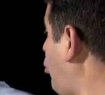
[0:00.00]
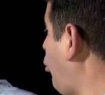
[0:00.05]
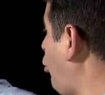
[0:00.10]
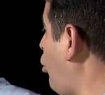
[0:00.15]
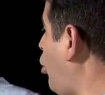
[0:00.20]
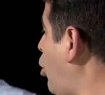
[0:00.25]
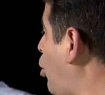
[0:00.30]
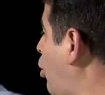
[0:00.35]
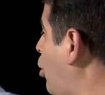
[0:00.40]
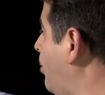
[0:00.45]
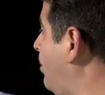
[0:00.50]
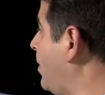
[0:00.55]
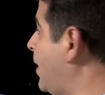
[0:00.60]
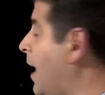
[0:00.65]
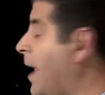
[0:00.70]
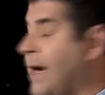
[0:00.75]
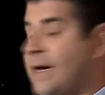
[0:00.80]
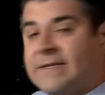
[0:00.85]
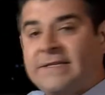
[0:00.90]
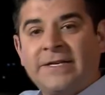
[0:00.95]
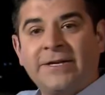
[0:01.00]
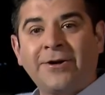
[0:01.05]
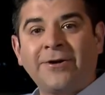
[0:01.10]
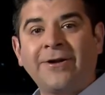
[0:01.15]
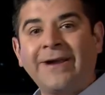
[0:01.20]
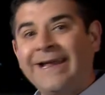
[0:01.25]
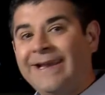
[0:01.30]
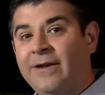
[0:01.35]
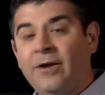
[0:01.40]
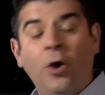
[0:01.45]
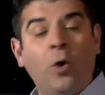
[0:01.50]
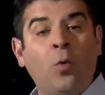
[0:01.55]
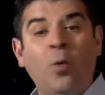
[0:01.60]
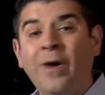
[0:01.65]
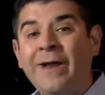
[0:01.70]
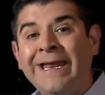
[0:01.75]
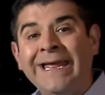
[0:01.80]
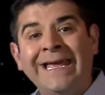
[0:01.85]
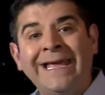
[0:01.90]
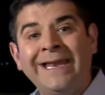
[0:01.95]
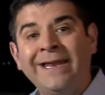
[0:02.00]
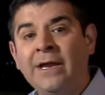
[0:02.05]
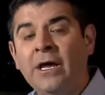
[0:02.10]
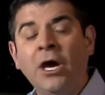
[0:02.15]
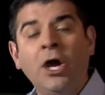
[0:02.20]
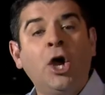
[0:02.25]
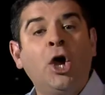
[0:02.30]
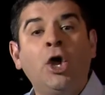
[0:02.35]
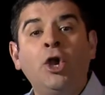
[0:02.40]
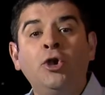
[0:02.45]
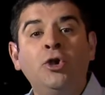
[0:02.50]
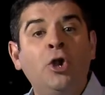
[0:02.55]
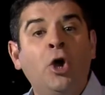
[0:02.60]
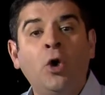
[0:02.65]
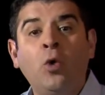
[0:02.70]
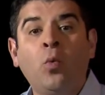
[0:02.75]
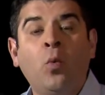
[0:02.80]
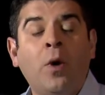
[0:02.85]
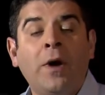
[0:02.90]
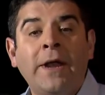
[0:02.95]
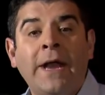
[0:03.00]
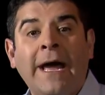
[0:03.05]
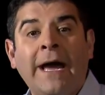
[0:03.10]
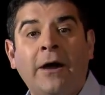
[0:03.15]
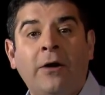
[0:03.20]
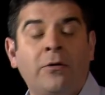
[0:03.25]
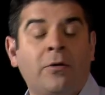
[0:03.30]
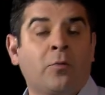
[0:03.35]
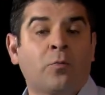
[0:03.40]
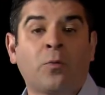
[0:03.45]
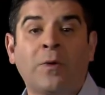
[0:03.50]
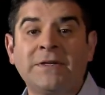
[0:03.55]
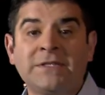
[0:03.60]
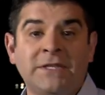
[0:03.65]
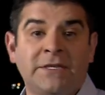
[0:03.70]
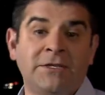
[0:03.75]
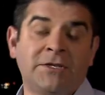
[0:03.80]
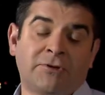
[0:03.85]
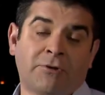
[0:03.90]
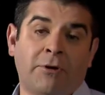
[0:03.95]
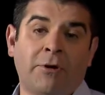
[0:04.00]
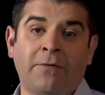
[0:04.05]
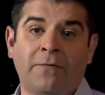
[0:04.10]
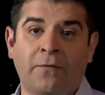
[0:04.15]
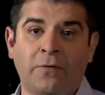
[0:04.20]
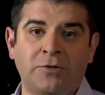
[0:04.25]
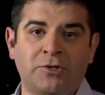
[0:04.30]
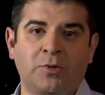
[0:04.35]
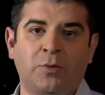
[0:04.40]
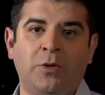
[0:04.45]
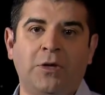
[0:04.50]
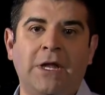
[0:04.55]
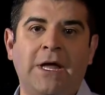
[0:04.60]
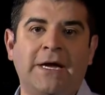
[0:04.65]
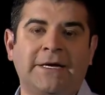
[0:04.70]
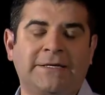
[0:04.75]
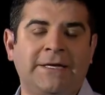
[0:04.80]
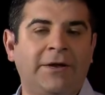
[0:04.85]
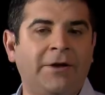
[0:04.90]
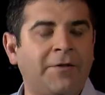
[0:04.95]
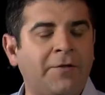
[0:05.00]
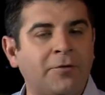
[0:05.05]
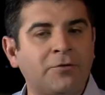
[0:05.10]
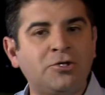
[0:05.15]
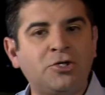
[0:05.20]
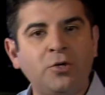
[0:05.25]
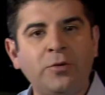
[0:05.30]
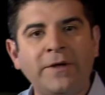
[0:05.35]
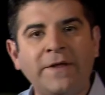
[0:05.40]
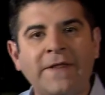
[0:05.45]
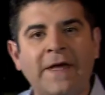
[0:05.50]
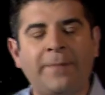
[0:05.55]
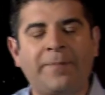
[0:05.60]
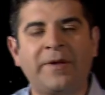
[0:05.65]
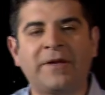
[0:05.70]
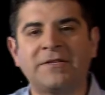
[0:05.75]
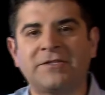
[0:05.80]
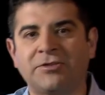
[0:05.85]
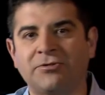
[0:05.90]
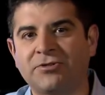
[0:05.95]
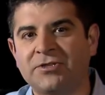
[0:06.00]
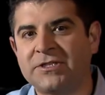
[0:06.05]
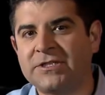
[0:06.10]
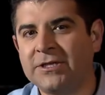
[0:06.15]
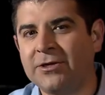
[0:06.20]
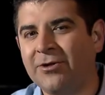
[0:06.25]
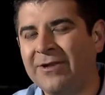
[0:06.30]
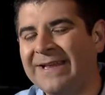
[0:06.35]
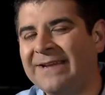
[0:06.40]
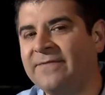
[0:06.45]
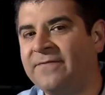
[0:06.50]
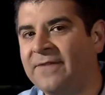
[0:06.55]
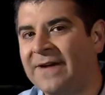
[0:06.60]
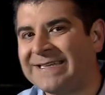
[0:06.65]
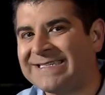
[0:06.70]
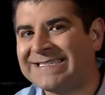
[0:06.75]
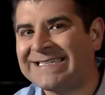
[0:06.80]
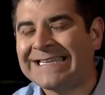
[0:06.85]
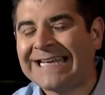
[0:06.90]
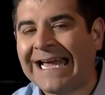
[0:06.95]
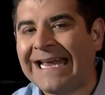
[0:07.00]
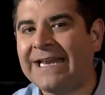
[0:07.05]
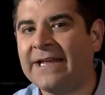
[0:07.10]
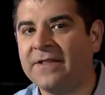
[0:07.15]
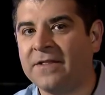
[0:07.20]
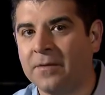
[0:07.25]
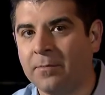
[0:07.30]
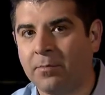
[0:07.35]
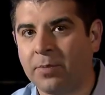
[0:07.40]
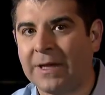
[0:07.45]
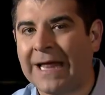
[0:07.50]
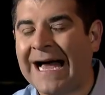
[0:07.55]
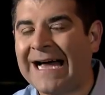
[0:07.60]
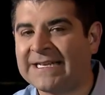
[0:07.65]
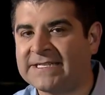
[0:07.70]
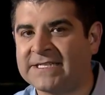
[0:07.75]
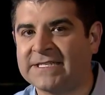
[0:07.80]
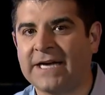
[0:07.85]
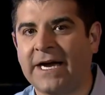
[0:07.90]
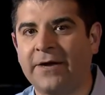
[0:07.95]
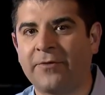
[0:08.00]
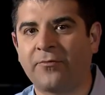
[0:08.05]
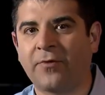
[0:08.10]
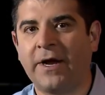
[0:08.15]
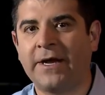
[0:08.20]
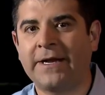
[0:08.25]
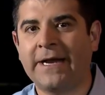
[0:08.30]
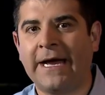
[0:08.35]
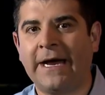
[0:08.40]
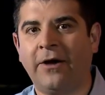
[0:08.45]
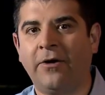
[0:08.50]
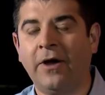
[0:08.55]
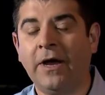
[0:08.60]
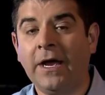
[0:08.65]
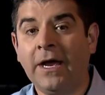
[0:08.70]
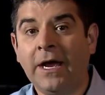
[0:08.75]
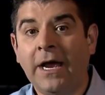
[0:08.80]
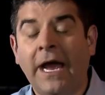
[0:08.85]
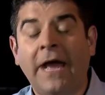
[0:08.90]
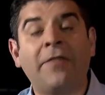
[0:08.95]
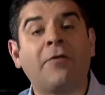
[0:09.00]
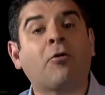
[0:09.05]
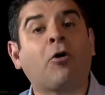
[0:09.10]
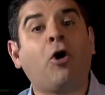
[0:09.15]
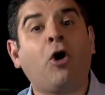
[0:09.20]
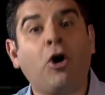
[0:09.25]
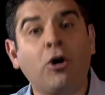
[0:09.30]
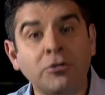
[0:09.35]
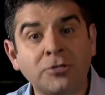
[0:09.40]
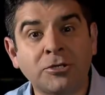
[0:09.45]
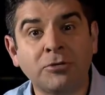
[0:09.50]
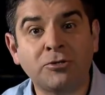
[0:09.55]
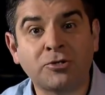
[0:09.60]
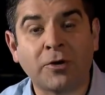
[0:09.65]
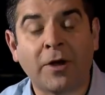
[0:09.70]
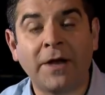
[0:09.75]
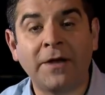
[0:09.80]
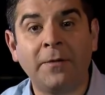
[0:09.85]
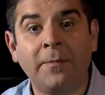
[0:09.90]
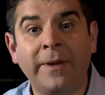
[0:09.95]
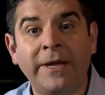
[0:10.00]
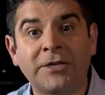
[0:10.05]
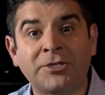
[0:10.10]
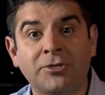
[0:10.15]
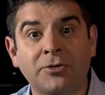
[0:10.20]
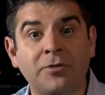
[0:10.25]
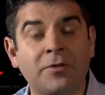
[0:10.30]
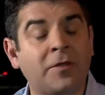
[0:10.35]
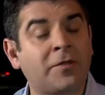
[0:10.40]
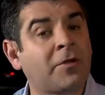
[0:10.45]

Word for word: are all blocked here. No one in, no one out. Residents are on a virtual lockdown. And they're doing that because they're still investigating the blast site right now. And they're also trying to make sure